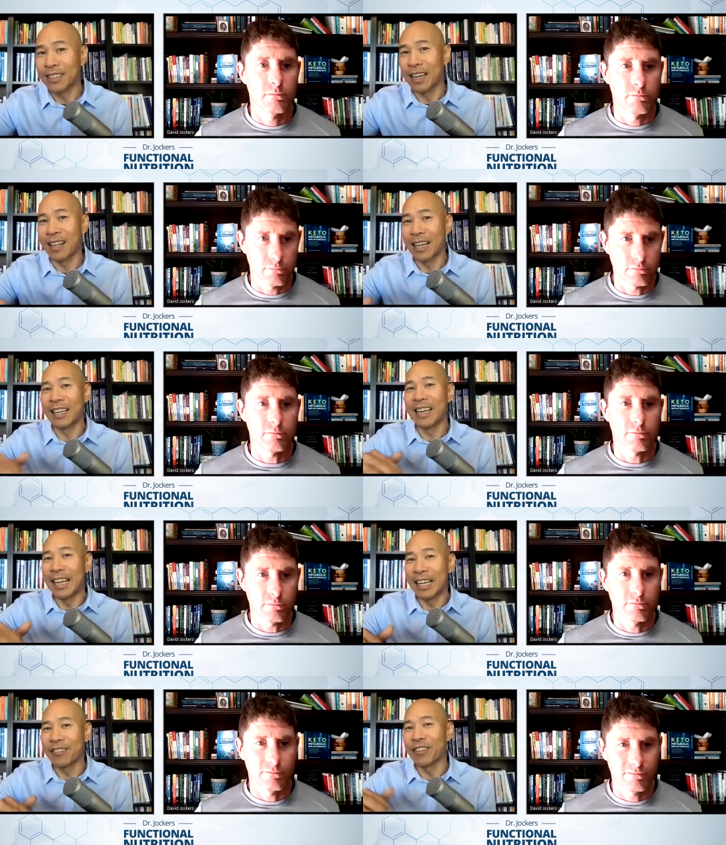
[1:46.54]
Speaker 1: kind of like a
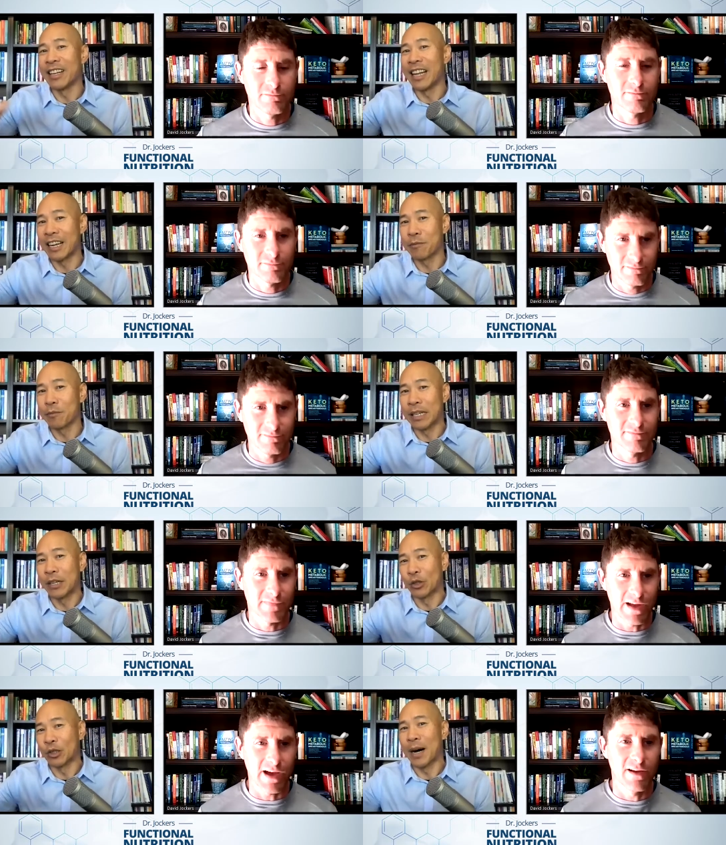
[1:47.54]
negative and negative
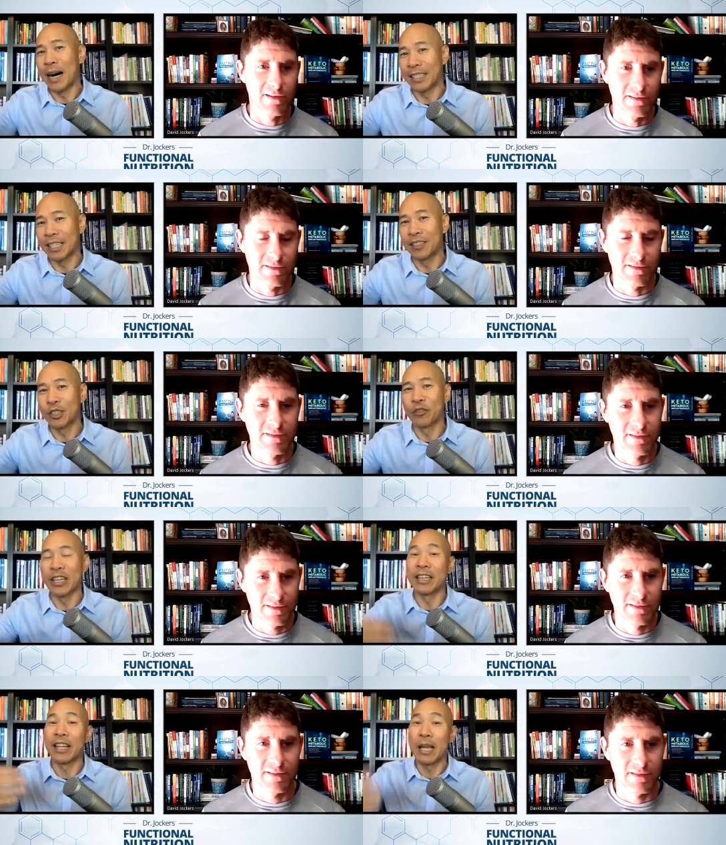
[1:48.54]
equals a positive. So if
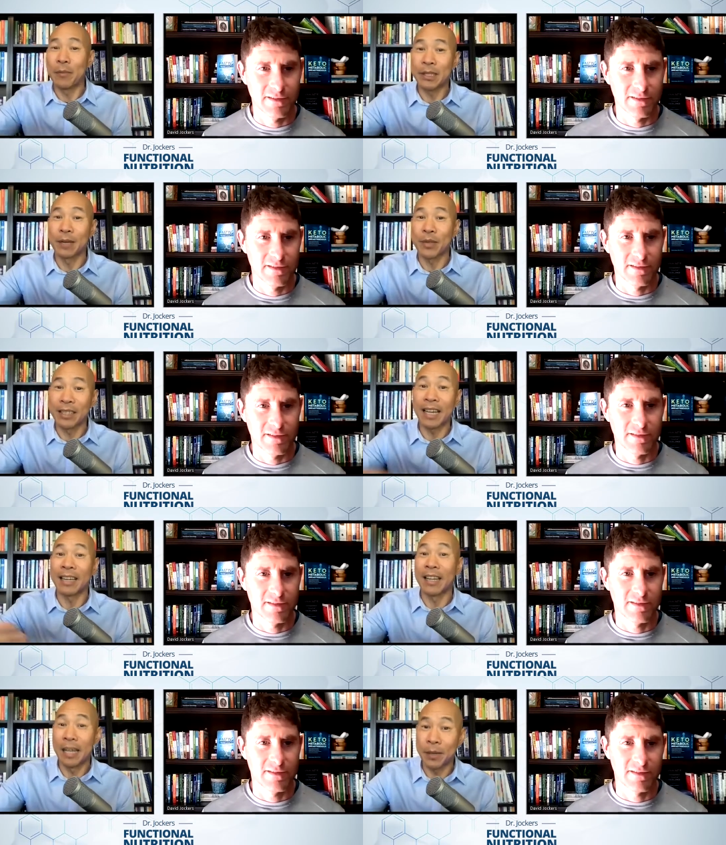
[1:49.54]
you inhibit something that
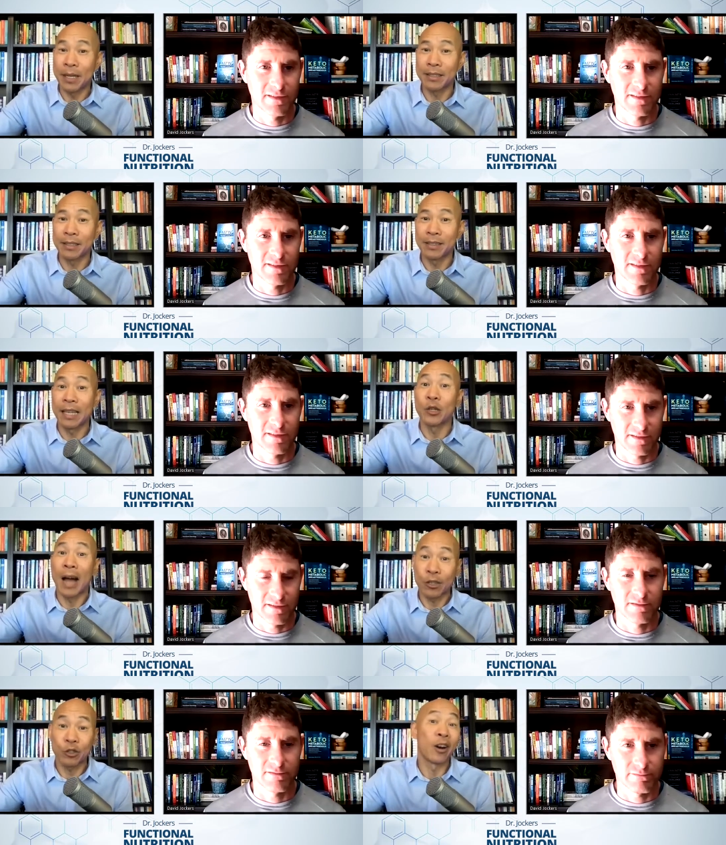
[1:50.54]
inhibits, then you
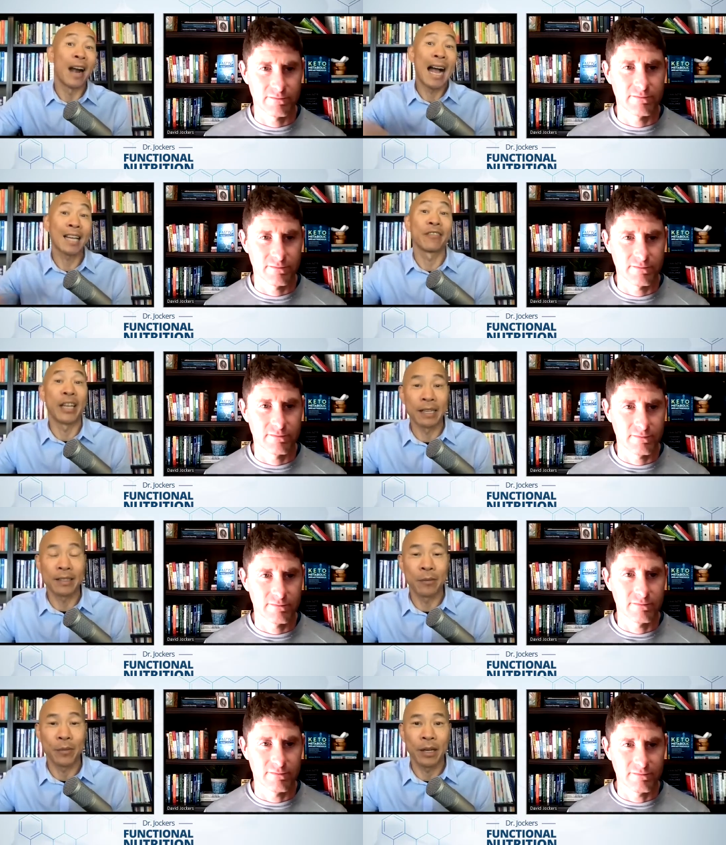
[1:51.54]
actually are activating
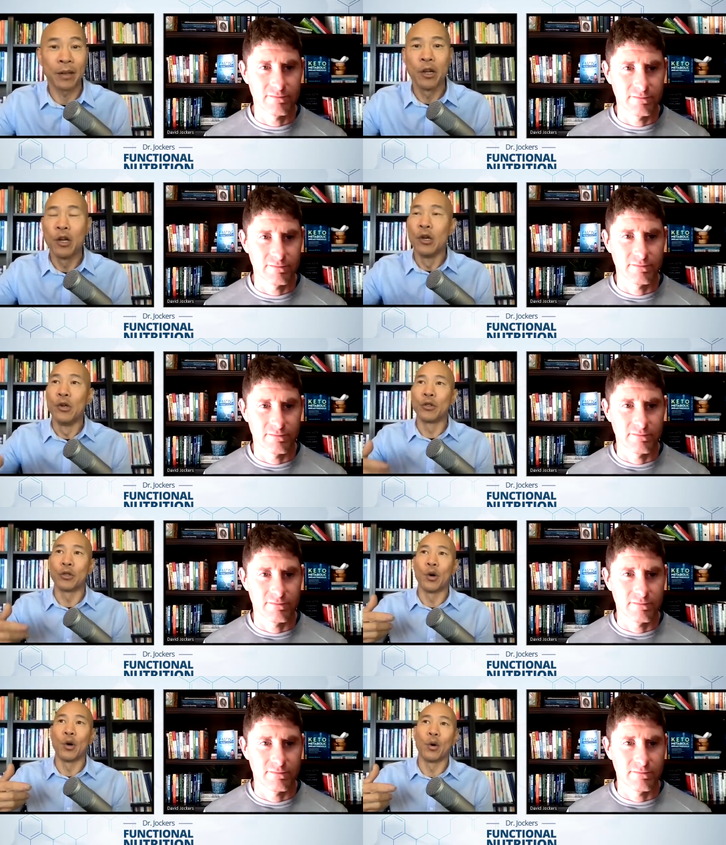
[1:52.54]
something.
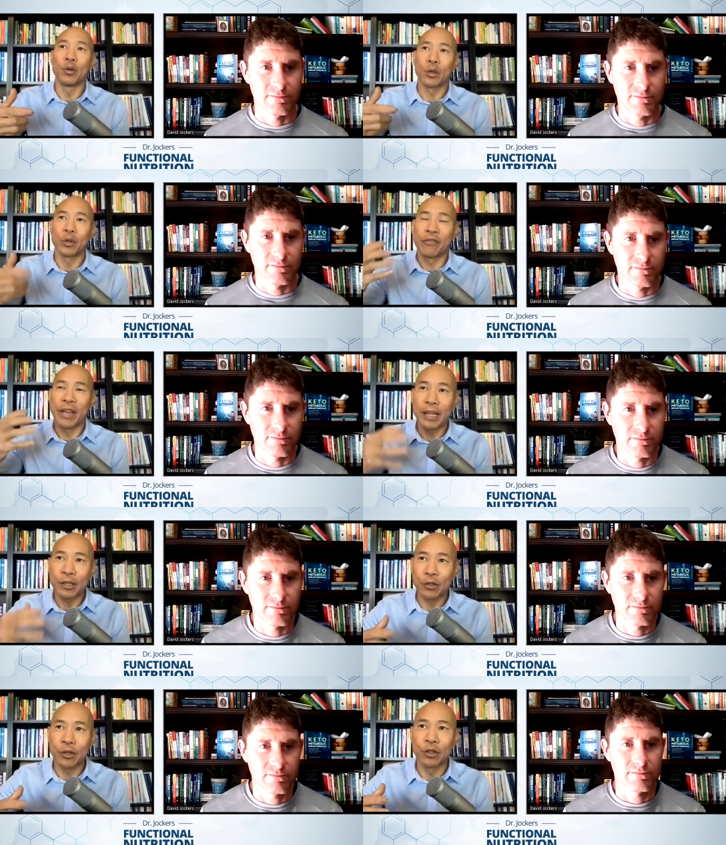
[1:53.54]
So, so the
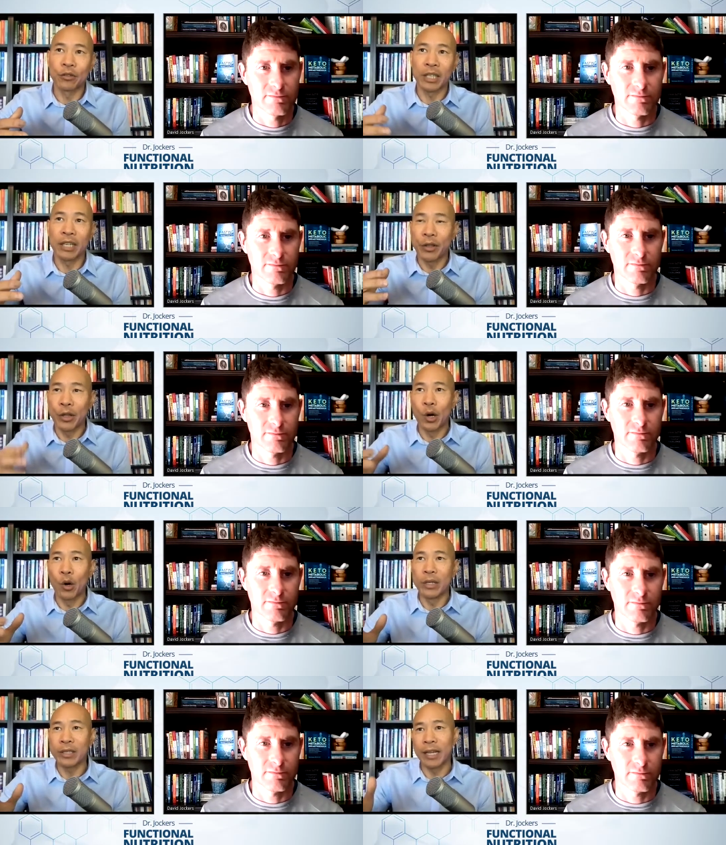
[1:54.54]
vagus nerve, even though
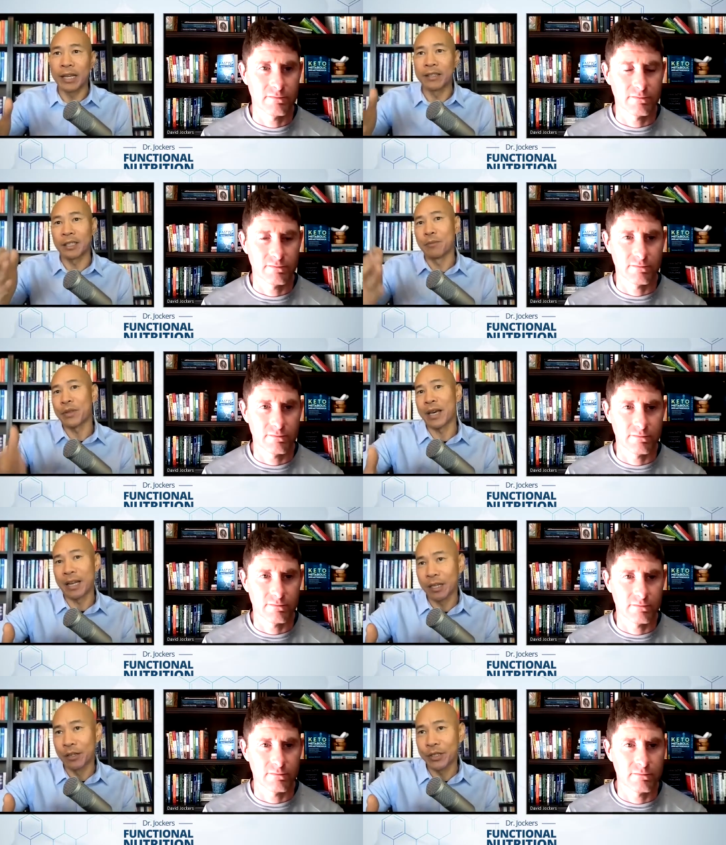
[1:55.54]
we say
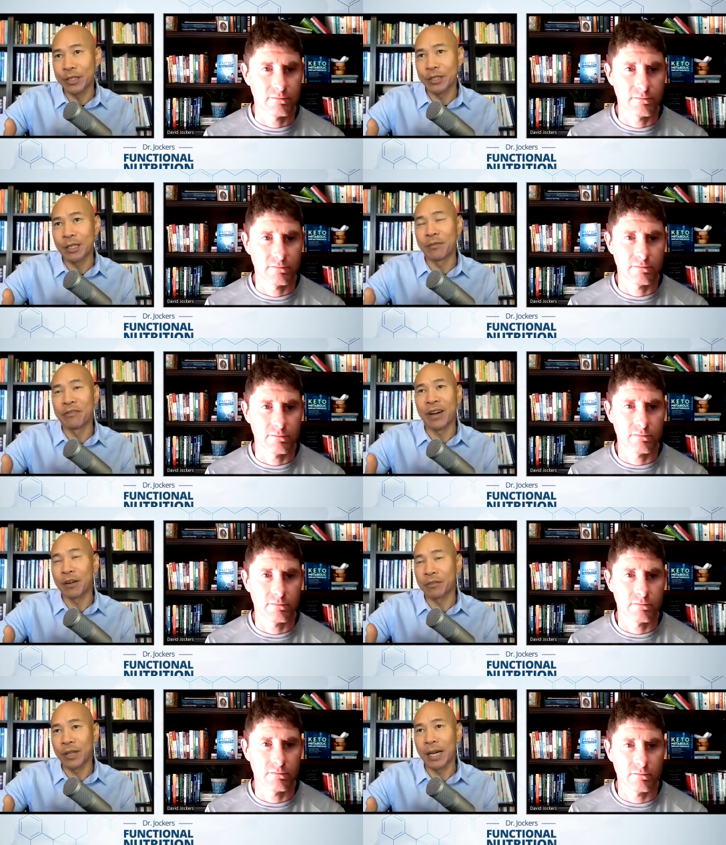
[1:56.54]
sympathetic nervous system, fight
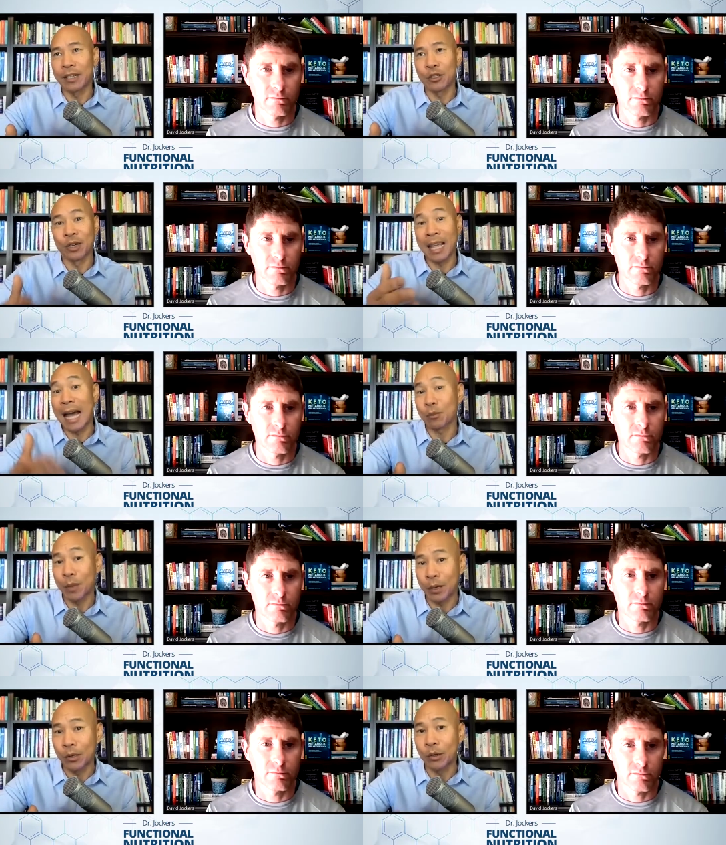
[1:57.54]
or flight is your gas
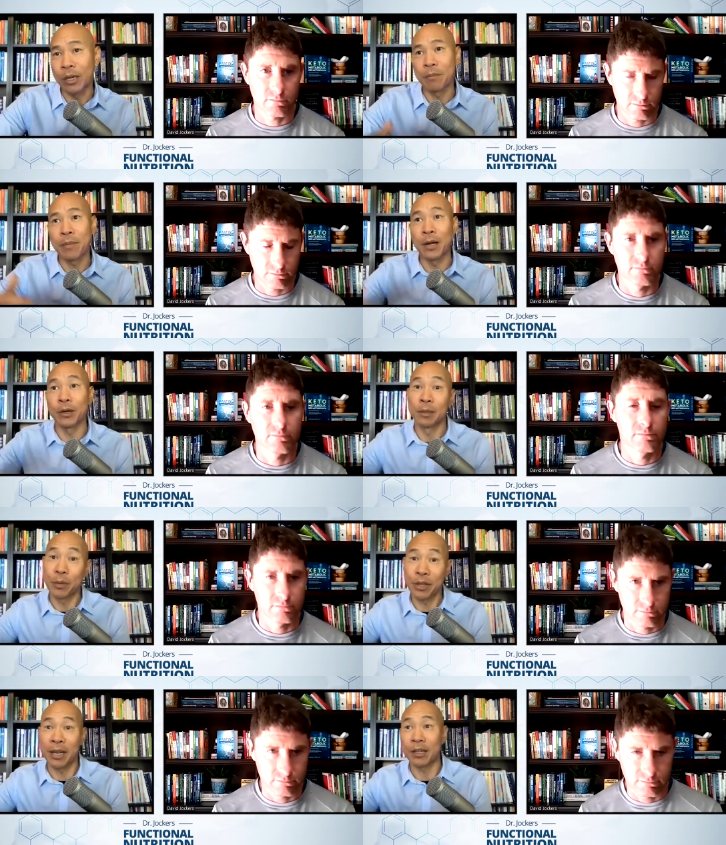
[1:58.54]
pedal and the
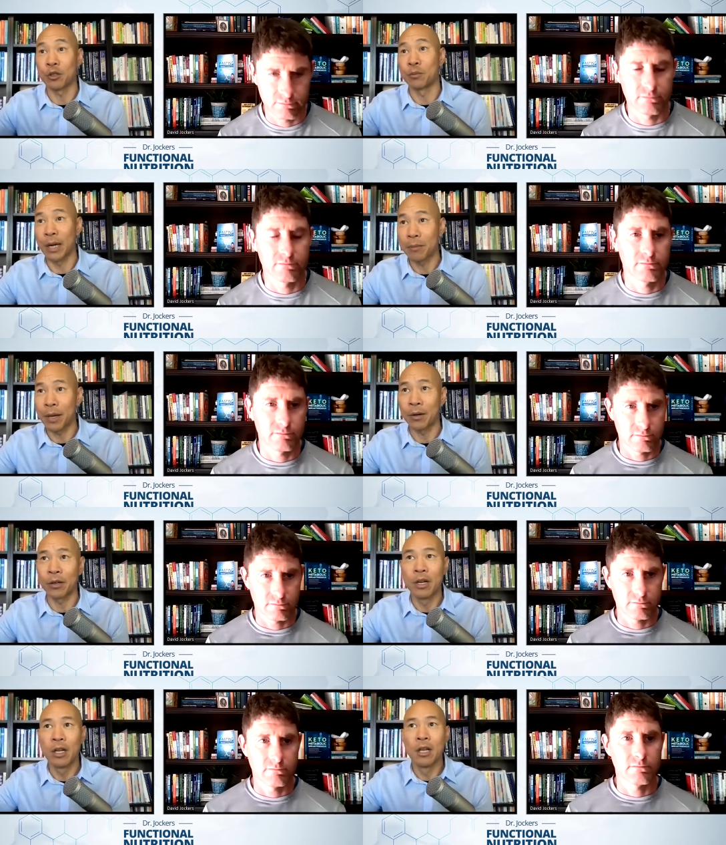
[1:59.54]
parasympathetic is your brake pedal,